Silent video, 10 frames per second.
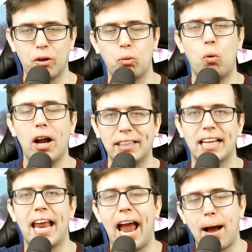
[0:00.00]
with what
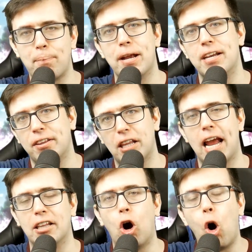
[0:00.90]
can happen and
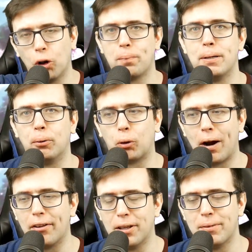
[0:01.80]
and all the people
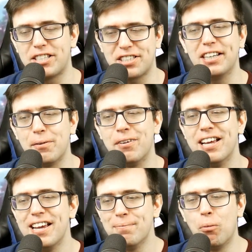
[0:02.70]
around them. They see them
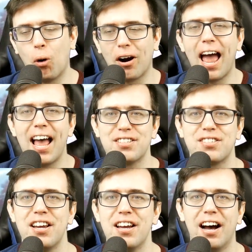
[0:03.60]
more
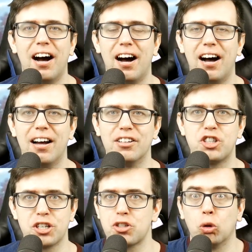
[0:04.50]
as uh,
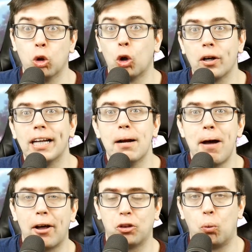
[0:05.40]
just learning
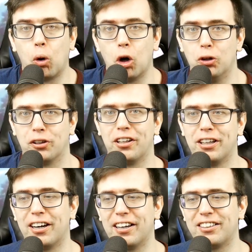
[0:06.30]
about the world.
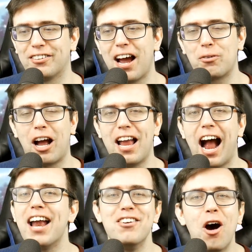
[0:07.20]
They're they're not. I,
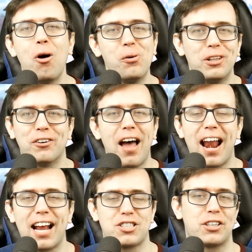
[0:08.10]
I know they're not
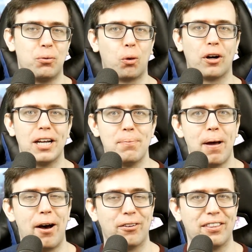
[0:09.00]
actually worried
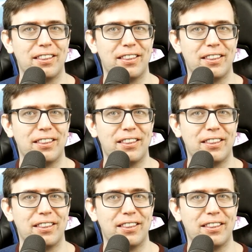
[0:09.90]
about.